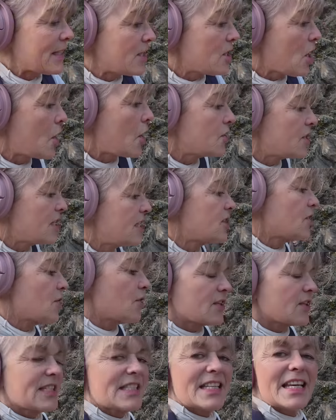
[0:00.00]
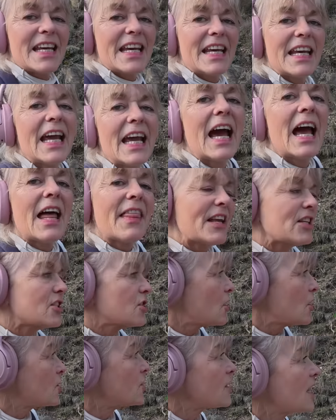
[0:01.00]
no detox tea, there's
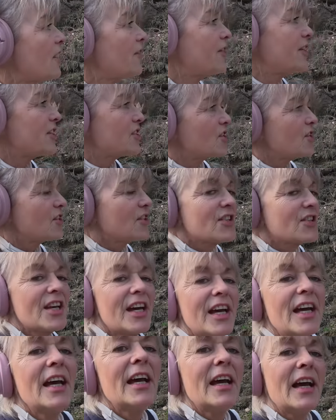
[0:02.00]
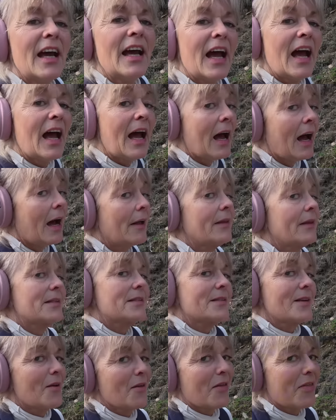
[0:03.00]
no celery juice, and there's
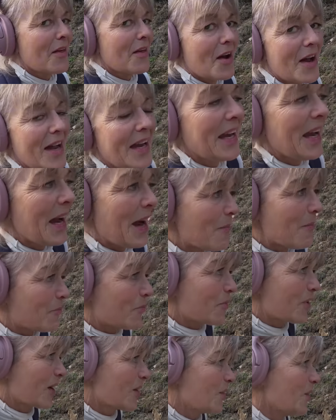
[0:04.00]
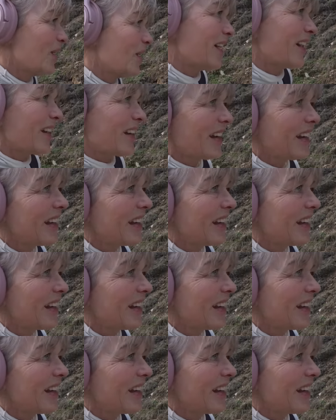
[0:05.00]
no thigh gap required.